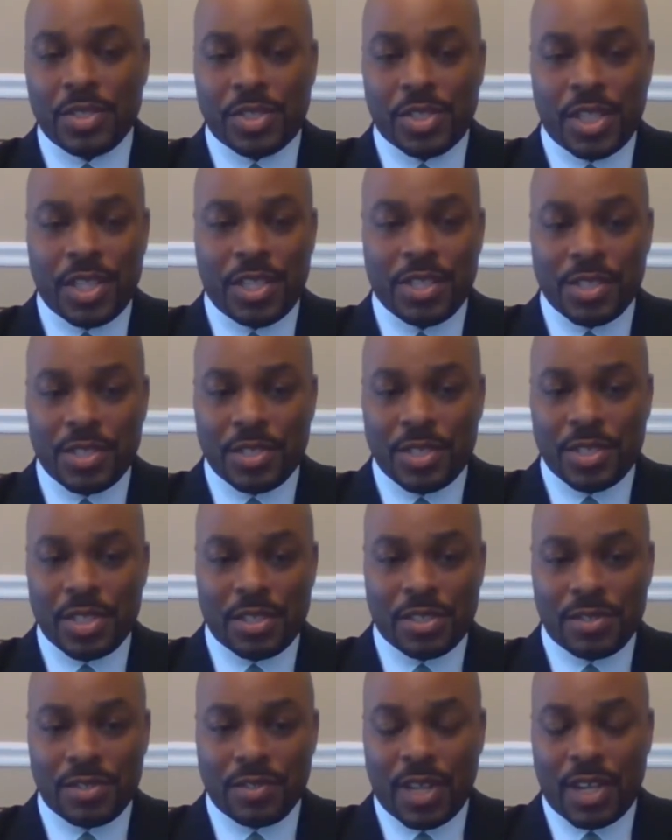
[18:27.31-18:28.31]
She's in
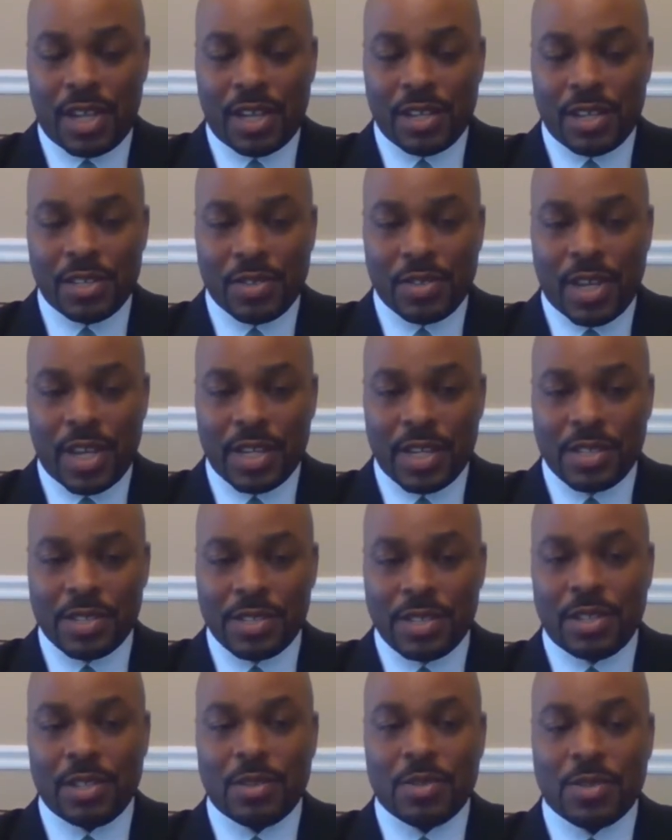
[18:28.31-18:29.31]
charge of
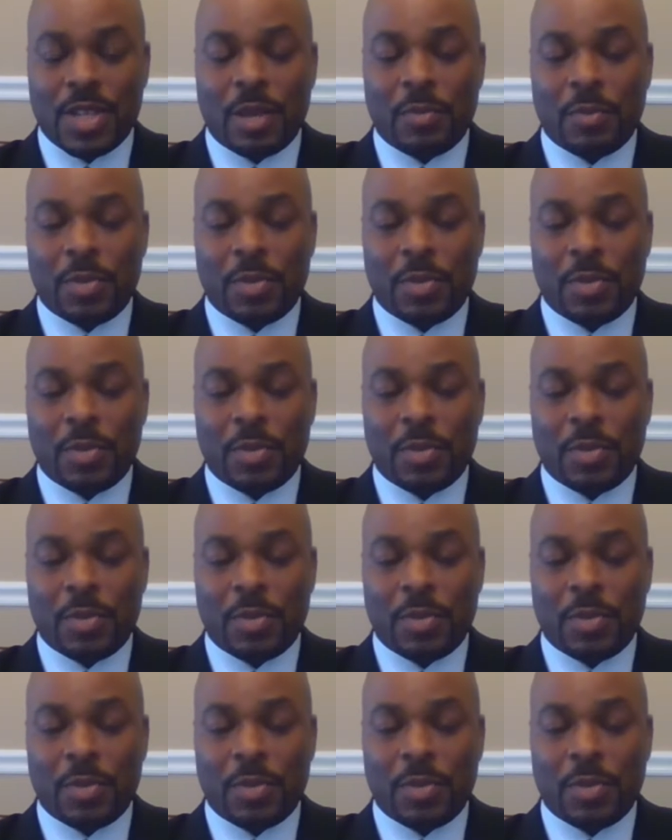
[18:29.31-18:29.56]
contracts and those